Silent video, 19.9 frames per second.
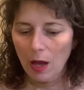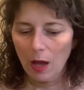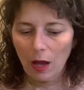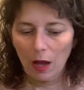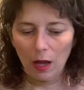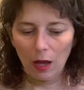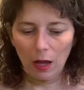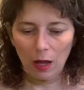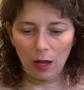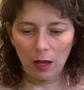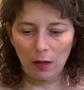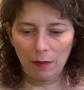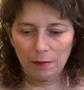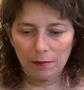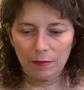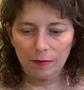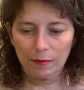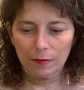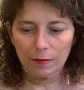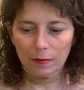
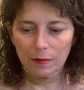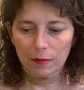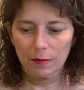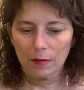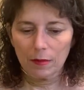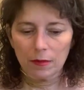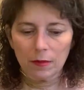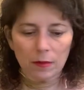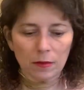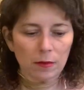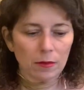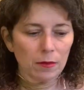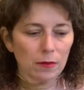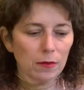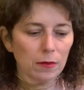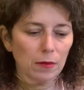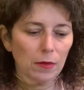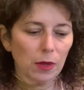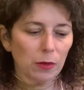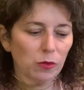I'm
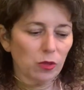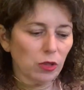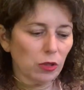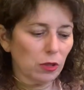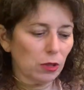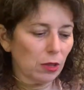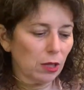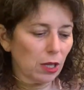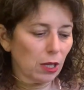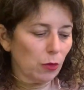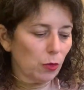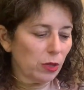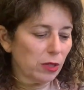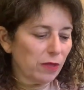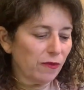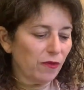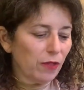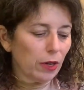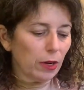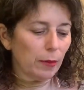just looking at what's
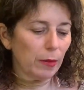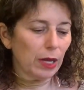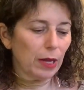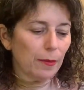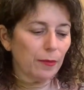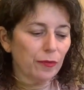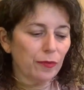in front of me.